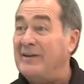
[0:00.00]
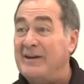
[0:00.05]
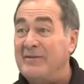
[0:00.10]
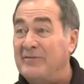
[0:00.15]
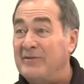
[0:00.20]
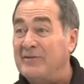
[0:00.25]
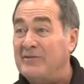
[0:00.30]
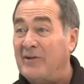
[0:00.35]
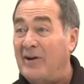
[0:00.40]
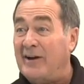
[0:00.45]

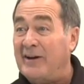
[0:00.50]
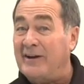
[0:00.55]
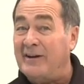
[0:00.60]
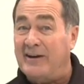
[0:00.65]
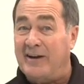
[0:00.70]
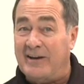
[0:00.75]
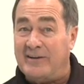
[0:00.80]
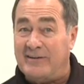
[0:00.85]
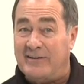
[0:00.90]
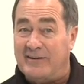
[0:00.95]
even as I can
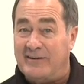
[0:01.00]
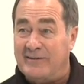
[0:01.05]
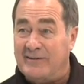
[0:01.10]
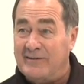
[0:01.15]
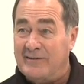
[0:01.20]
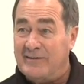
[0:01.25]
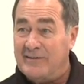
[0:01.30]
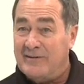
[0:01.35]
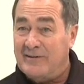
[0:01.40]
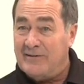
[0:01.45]
get it.
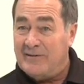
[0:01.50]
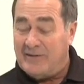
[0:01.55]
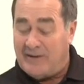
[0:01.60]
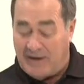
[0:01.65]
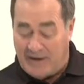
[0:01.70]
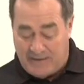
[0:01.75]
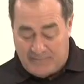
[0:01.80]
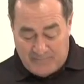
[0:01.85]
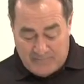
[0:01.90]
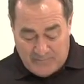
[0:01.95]

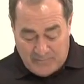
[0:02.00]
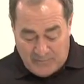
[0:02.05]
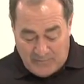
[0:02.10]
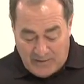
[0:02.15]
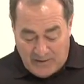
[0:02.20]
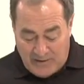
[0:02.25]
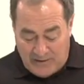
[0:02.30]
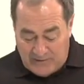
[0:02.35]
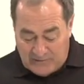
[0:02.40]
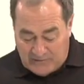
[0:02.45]
Okay?
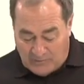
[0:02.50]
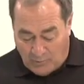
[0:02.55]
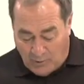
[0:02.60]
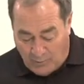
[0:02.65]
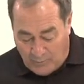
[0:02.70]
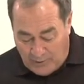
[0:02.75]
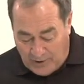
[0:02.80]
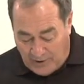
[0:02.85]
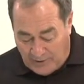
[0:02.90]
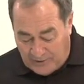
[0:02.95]
So
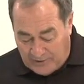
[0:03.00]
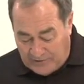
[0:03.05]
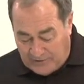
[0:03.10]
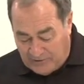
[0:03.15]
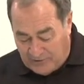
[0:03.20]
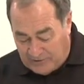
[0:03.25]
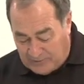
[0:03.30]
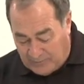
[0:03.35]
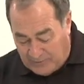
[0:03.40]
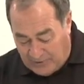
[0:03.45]
what we're going to
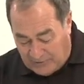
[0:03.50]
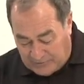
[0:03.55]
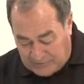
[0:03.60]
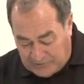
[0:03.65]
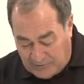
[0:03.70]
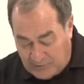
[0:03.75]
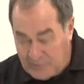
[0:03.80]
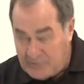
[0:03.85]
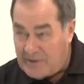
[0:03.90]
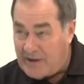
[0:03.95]
do is we've got
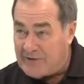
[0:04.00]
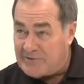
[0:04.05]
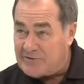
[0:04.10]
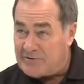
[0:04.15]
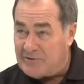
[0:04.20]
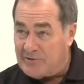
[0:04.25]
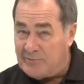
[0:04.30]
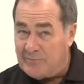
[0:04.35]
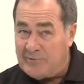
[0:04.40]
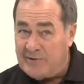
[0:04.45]
two test
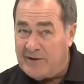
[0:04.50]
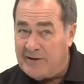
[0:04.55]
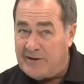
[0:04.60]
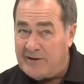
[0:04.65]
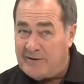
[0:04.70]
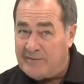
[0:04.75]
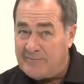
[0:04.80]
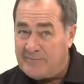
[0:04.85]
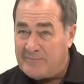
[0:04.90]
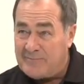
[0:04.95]
tubes
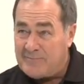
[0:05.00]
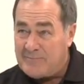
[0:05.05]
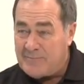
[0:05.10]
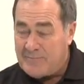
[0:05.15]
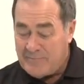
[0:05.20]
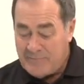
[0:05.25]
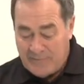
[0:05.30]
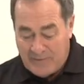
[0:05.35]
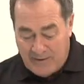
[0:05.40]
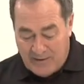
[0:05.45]
here.
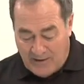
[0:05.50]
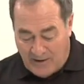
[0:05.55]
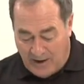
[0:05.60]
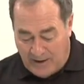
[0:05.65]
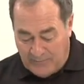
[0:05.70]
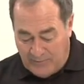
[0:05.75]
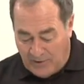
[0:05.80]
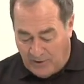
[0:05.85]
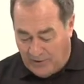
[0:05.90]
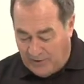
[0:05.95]

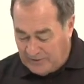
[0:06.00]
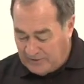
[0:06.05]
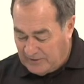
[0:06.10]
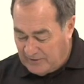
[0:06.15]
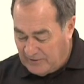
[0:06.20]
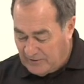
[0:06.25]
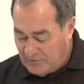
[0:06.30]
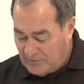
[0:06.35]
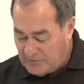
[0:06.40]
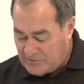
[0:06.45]
I'm going to
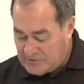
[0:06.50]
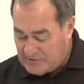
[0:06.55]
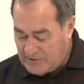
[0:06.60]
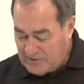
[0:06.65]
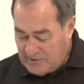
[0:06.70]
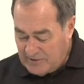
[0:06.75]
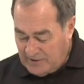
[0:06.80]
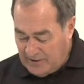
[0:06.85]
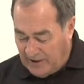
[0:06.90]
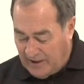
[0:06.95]
use
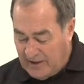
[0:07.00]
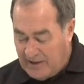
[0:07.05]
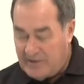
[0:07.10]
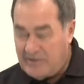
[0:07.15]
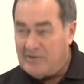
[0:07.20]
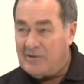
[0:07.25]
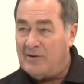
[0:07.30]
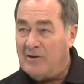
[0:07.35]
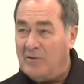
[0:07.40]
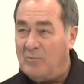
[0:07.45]

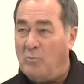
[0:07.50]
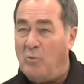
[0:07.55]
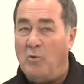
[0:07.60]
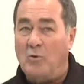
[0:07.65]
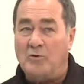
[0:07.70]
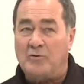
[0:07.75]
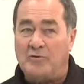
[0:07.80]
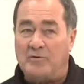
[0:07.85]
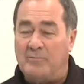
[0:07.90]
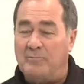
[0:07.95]
heat and
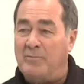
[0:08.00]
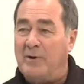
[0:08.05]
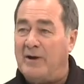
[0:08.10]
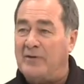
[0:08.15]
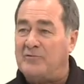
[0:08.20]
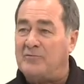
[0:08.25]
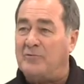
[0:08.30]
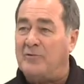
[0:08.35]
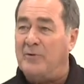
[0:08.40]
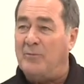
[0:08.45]
water and
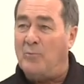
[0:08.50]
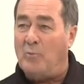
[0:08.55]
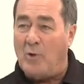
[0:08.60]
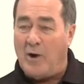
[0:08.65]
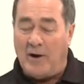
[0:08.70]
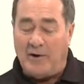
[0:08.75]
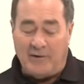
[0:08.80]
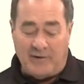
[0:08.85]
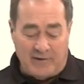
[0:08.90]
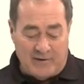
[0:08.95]
petrol in
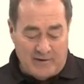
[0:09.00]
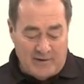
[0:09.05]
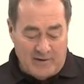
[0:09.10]
one,